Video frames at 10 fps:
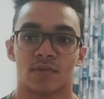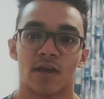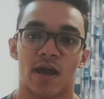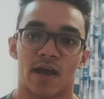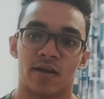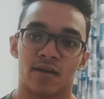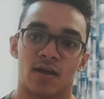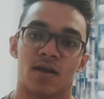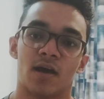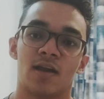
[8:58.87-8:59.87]
Yeah, and
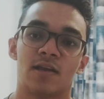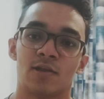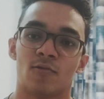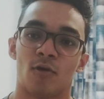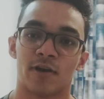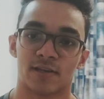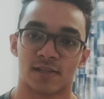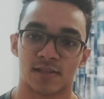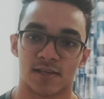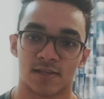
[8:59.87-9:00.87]
I'll tell you what
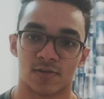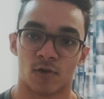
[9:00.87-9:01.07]
exercises,